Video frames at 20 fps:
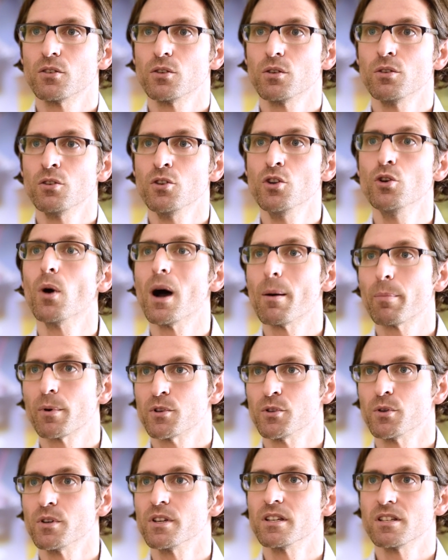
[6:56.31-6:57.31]
new
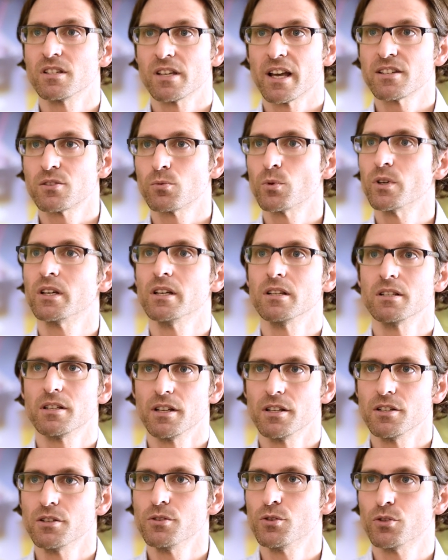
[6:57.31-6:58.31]
opportunities as we
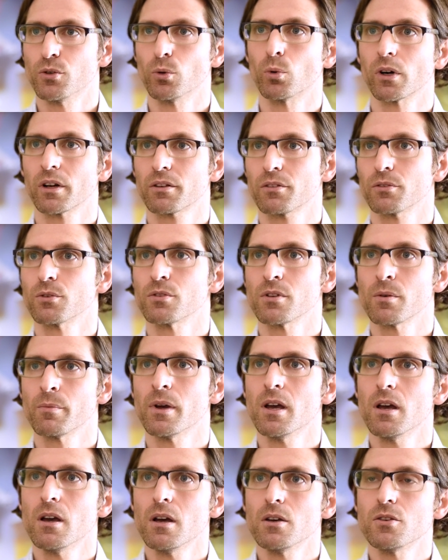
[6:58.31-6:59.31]
continued to work through them.
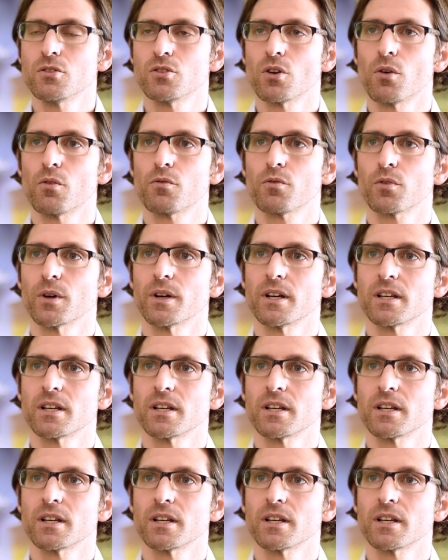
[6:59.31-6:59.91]
So for